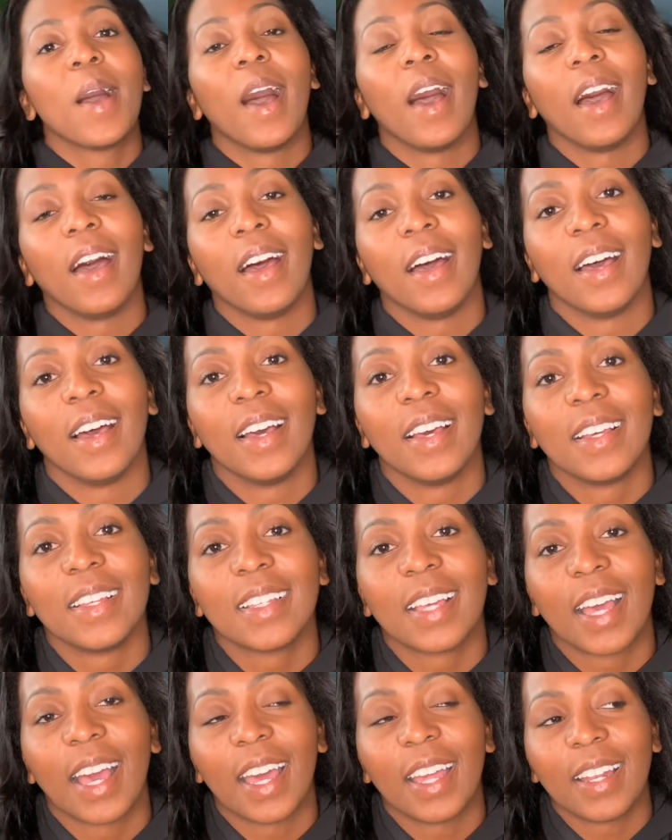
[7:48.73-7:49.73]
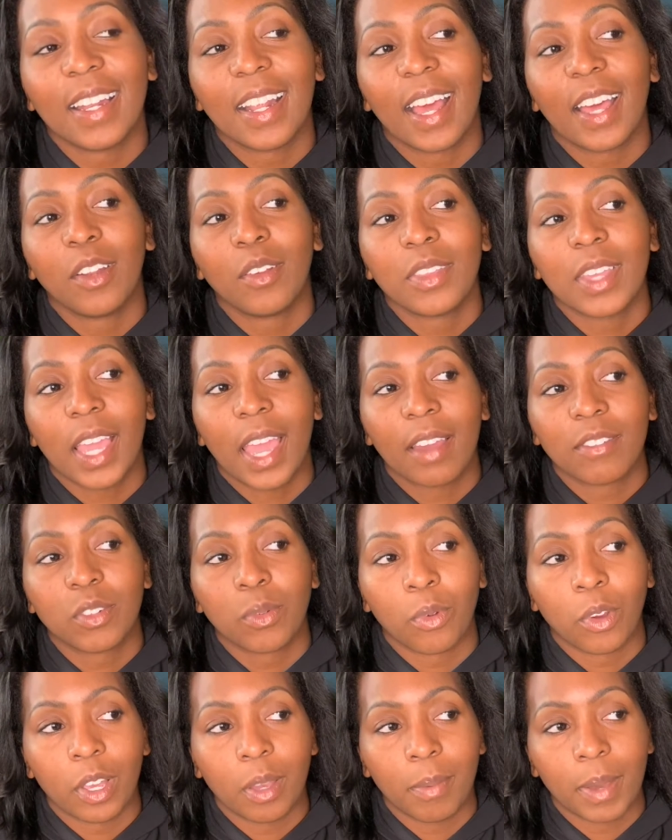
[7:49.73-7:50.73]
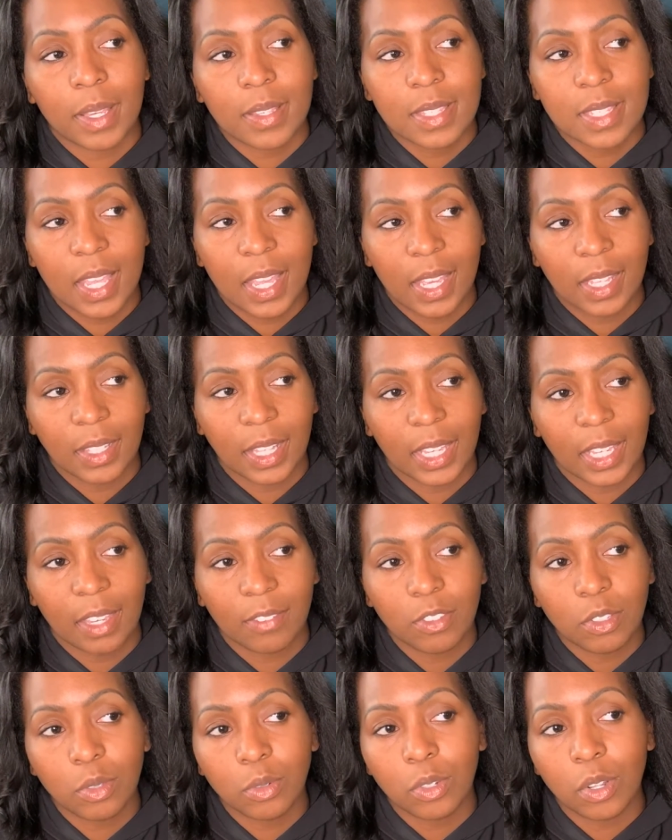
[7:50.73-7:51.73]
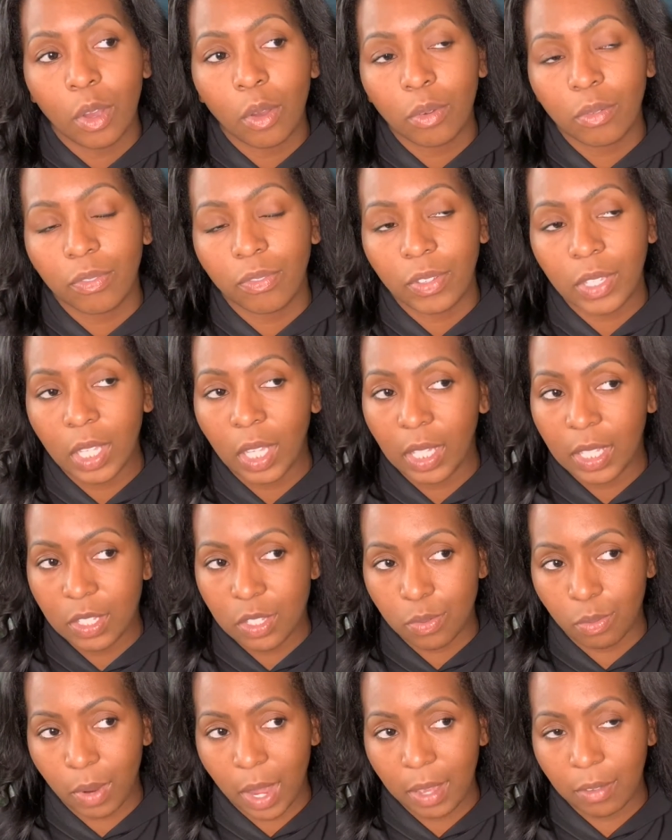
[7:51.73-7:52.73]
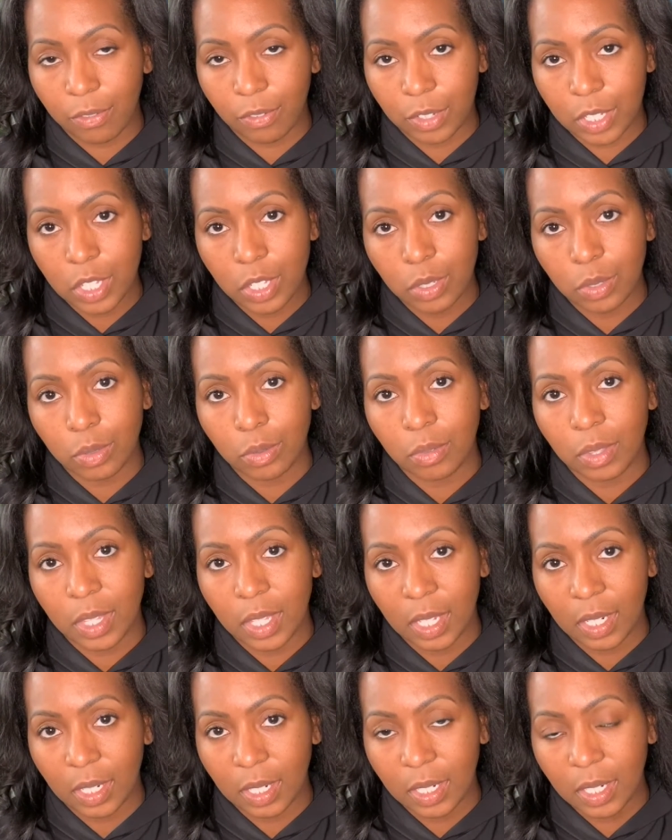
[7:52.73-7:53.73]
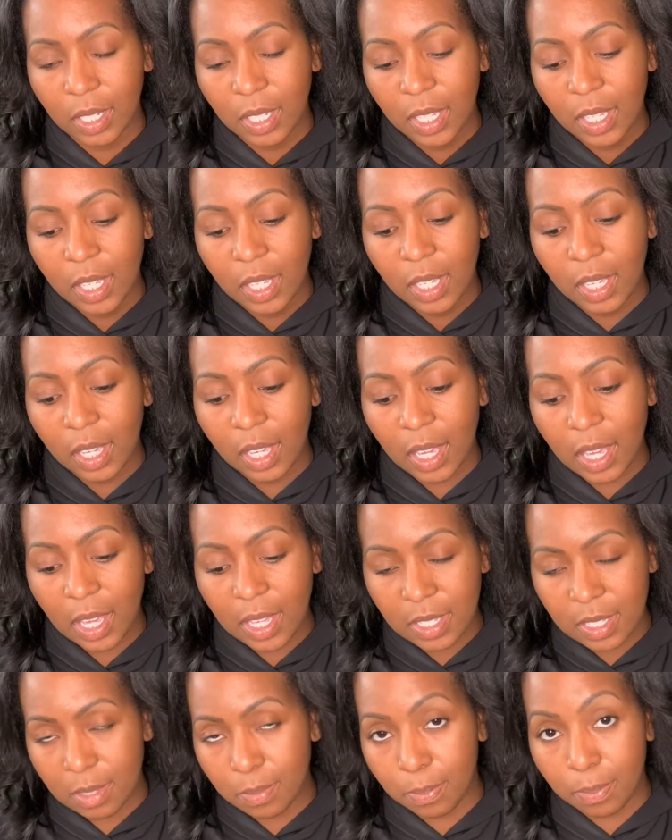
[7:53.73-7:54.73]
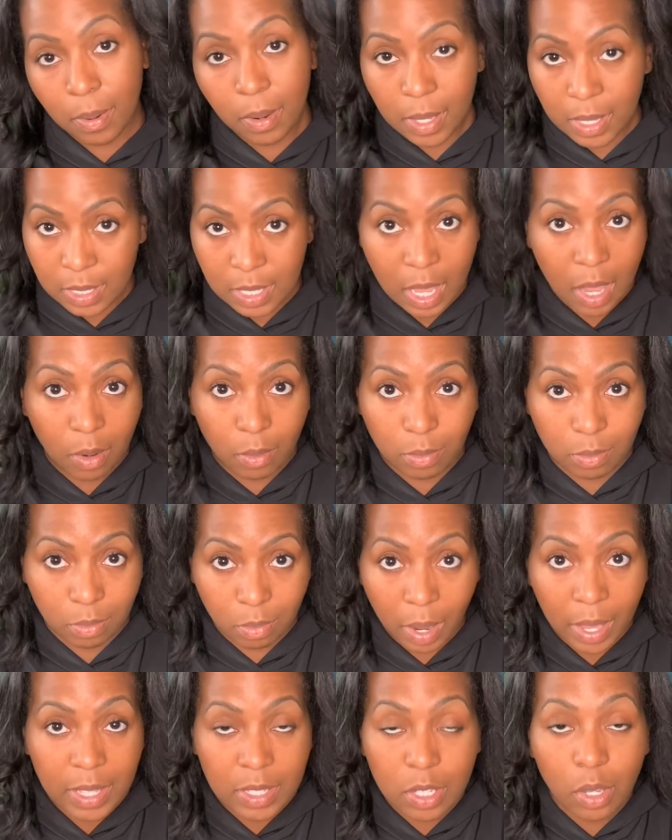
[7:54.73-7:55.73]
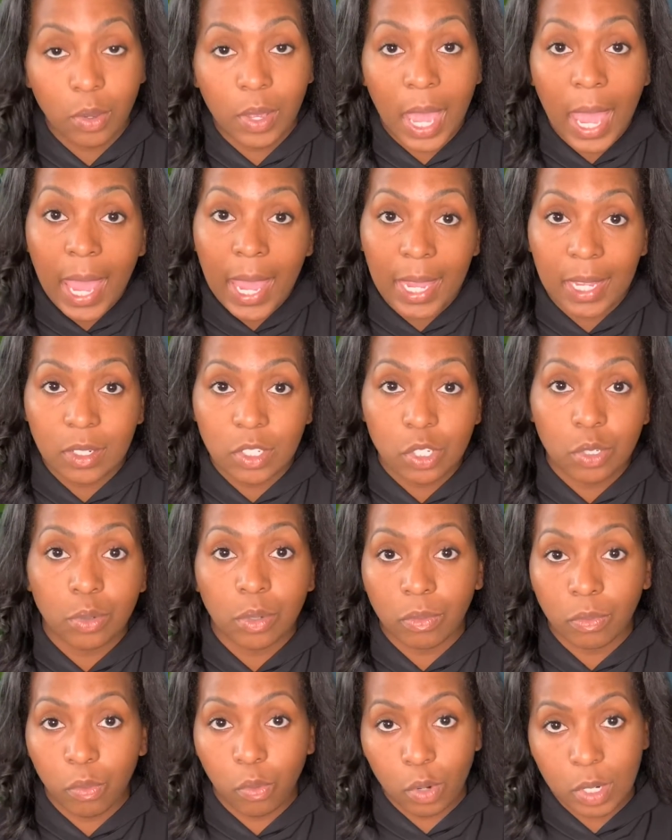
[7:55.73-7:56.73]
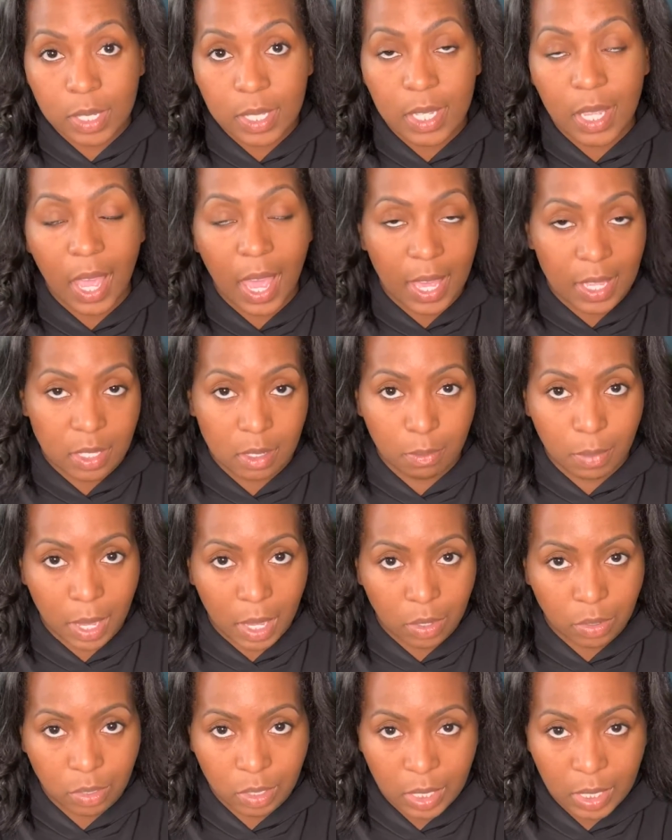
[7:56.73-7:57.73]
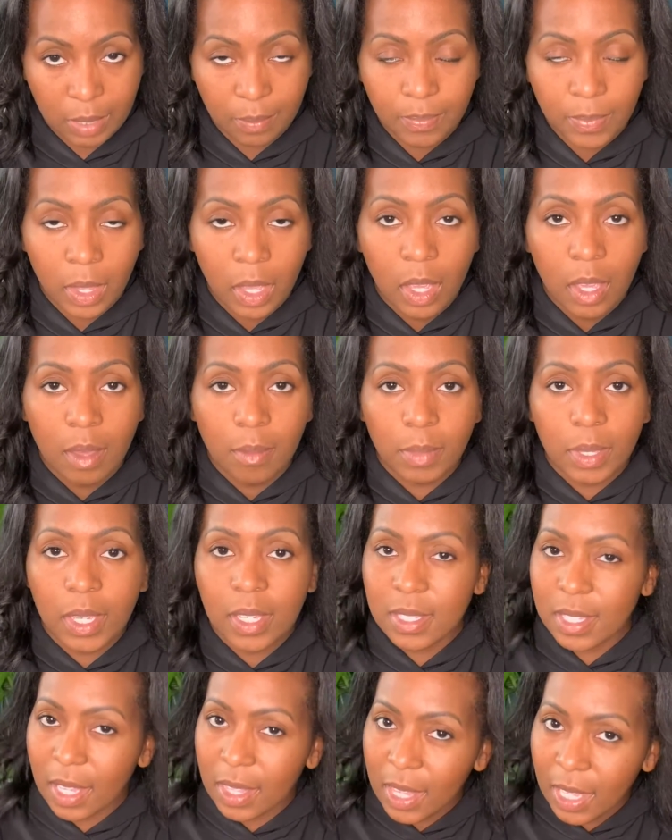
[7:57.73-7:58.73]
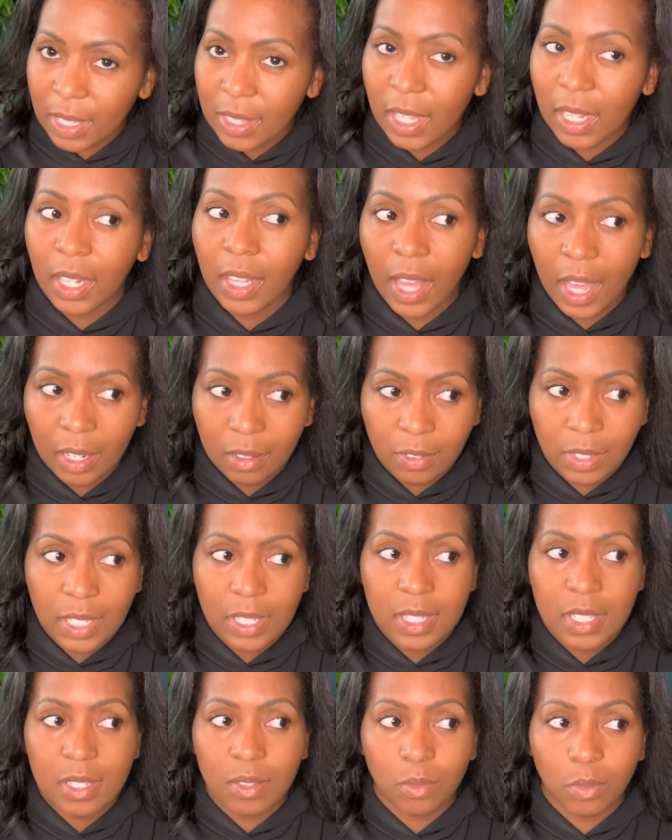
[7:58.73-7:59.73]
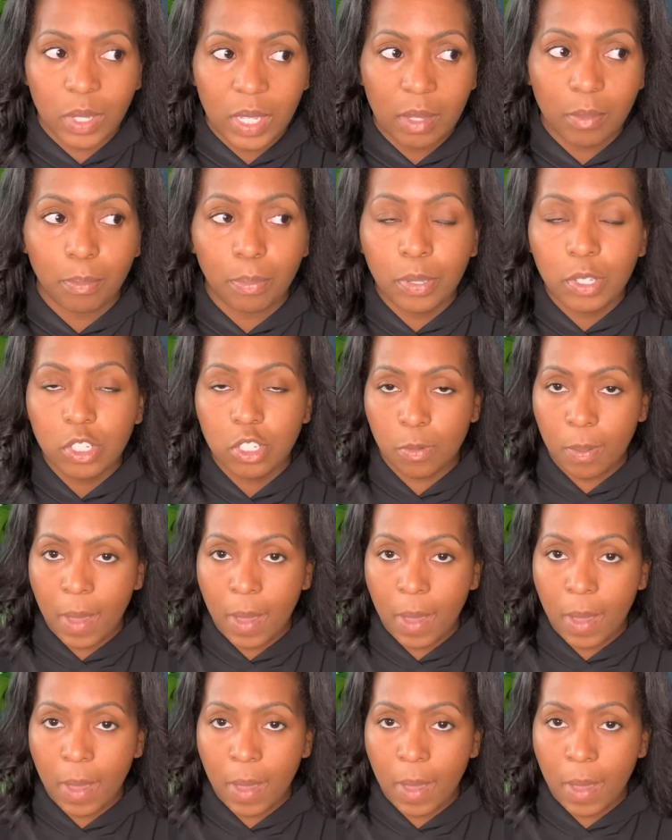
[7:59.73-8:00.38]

I don't think I have to worry about saying, like, if you don't feel it's right for you, then it's not right. It's okay to enforce it as a boundary. Because I think that a lot of us, we push